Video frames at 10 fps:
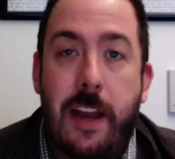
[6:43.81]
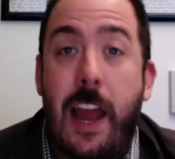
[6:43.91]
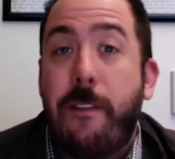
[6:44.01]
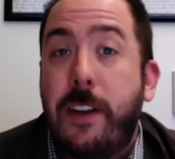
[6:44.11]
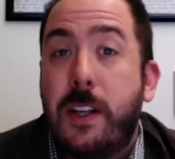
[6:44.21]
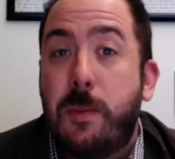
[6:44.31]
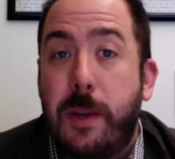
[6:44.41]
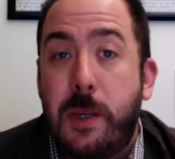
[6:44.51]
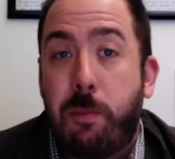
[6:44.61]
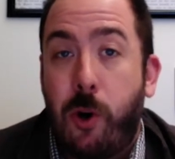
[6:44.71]

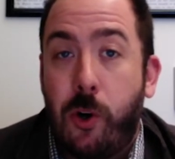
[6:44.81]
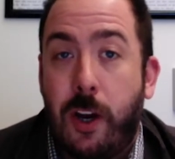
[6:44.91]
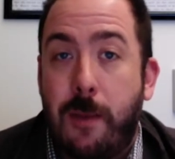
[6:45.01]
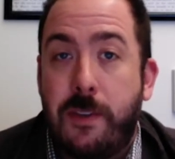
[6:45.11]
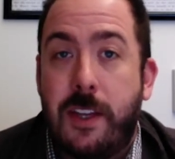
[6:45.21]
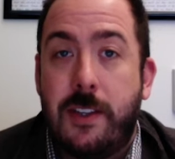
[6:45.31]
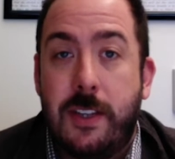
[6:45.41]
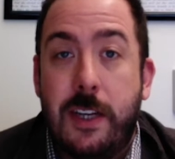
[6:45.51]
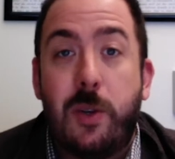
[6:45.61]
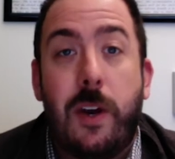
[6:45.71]
evidence-based programs that
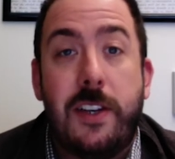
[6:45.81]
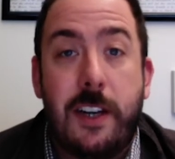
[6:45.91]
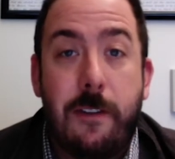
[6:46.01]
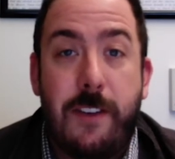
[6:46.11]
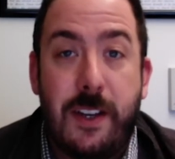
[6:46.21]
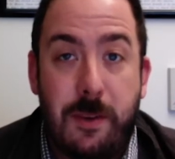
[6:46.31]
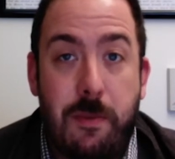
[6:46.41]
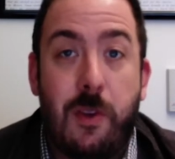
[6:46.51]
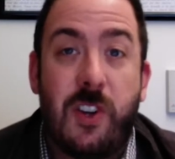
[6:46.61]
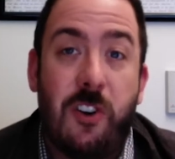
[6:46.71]
seek to identify some of
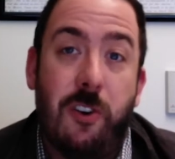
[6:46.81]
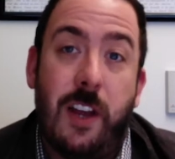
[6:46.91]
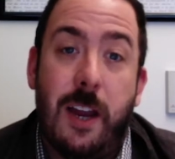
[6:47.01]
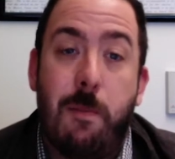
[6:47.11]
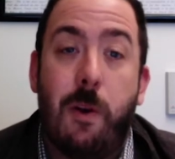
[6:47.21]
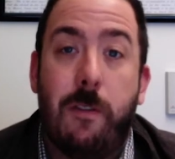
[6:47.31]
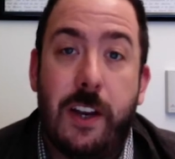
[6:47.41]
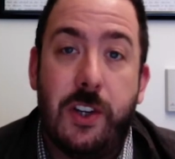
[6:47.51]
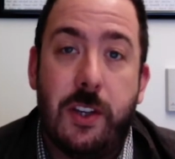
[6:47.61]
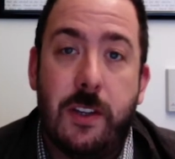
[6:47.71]
those underlying
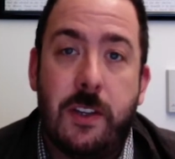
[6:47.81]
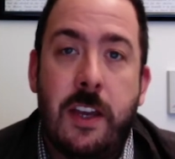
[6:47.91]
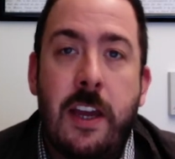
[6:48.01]
motivations.